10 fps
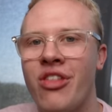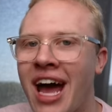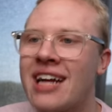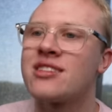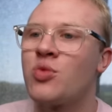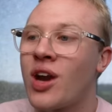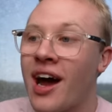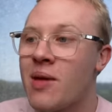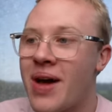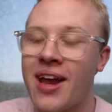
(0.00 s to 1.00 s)
that's what
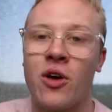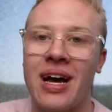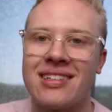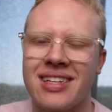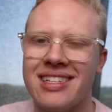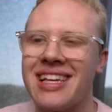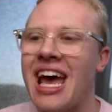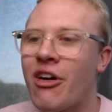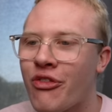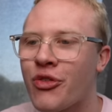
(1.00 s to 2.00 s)
iPad OS is.
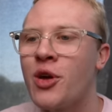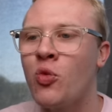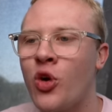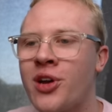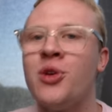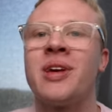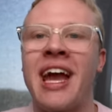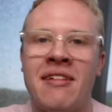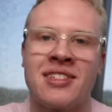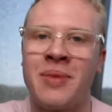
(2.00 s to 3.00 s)
Everyone who
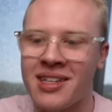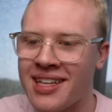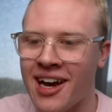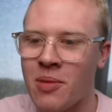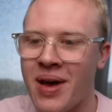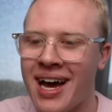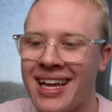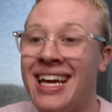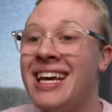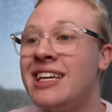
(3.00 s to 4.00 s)
cares about the
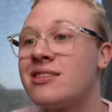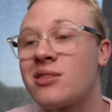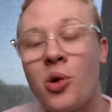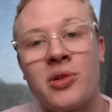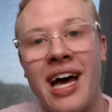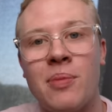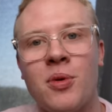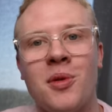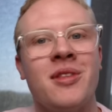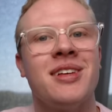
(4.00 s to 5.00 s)
iPad has told
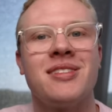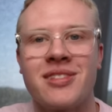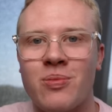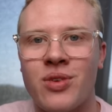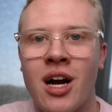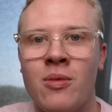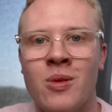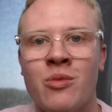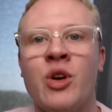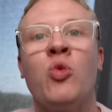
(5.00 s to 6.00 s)
Apple this is a
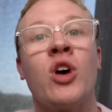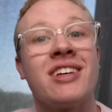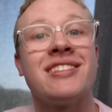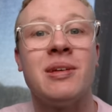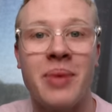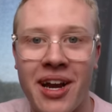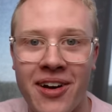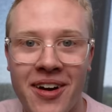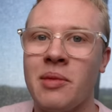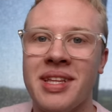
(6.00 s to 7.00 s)
problem we want to see
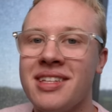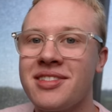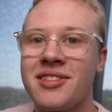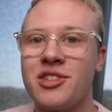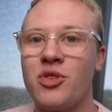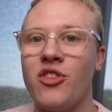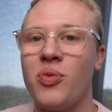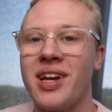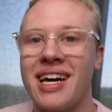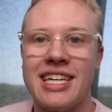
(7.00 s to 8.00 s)
better. I mean, this is the
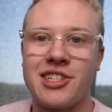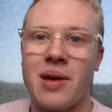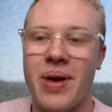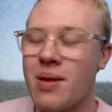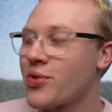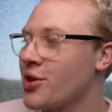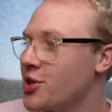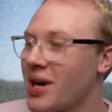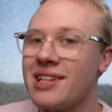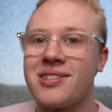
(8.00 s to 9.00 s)
12.9 inch iPad Pro.
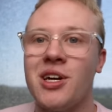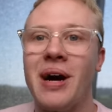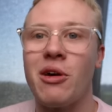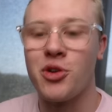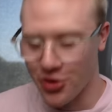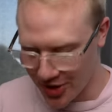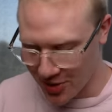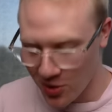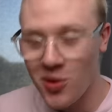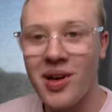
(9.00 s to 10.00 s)
You guys know how
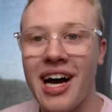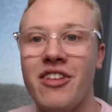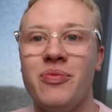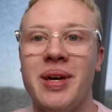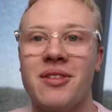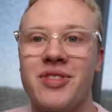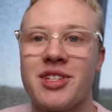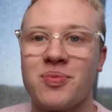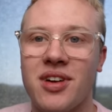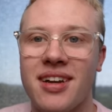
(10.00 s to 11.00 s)
critical I've been of
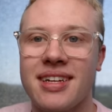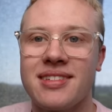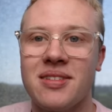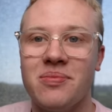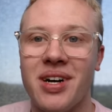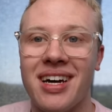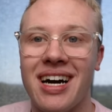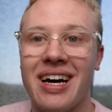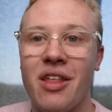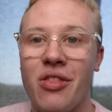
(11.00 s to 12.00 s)
this product, but
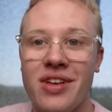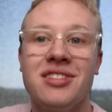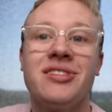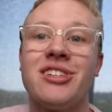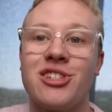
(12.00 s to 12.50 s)
uh, this is a